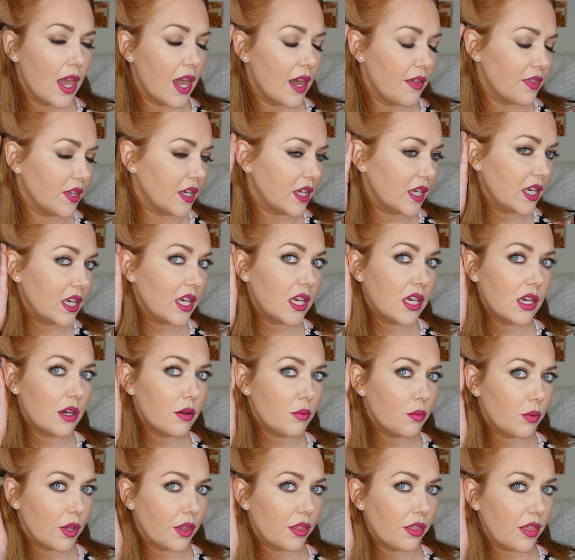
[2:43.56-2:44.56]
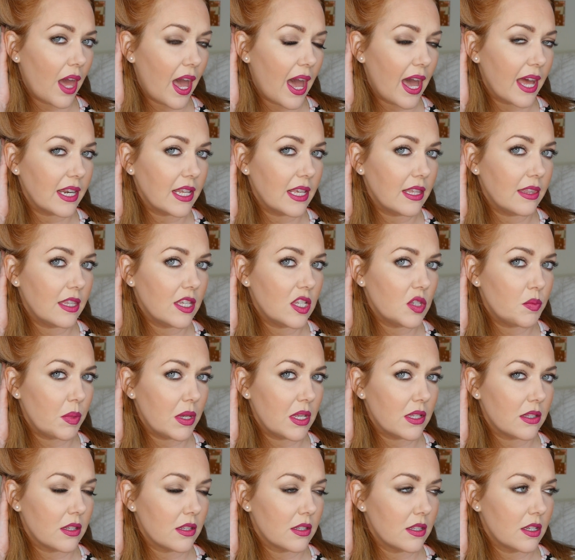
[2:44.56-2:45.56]
And the key with adding these
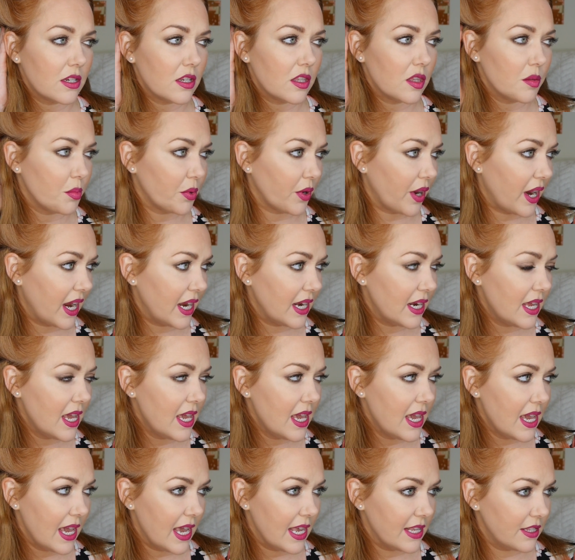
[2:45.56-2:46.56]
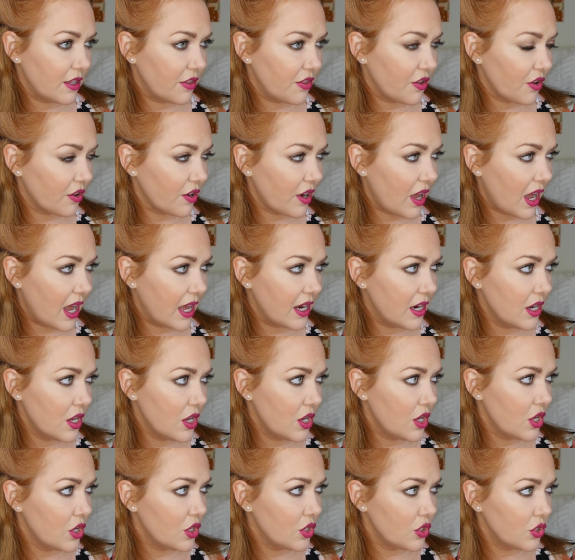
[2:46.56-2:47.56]
pieces into the braid is that they're not
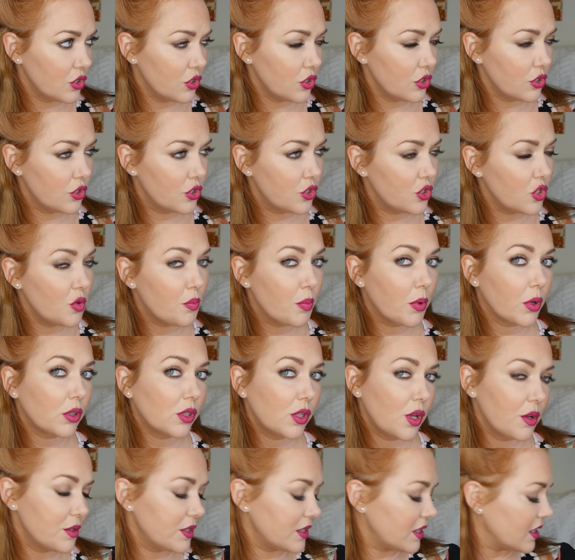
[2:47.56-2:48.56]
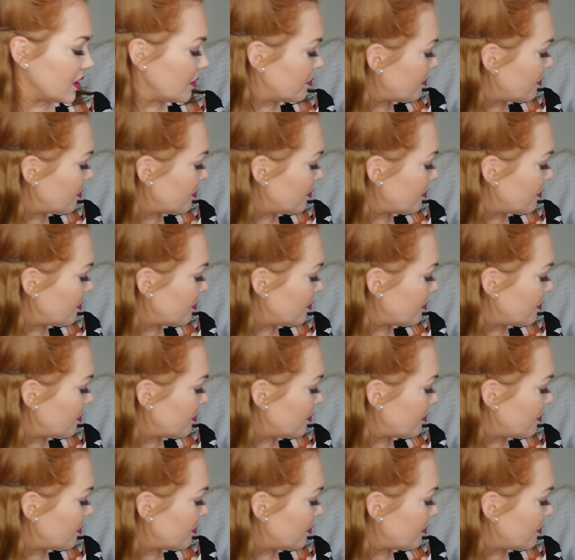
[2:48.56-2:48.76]
super close to